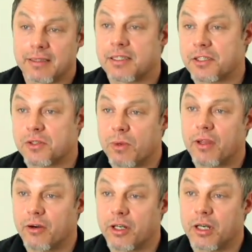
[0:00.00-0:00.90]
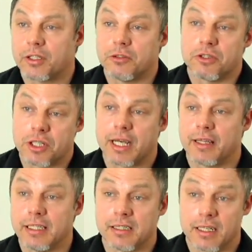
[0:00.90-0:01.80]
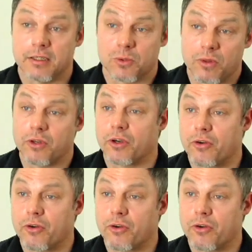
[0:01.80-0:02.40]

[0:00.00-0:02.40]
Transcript: decisions whether or not you share these skills with your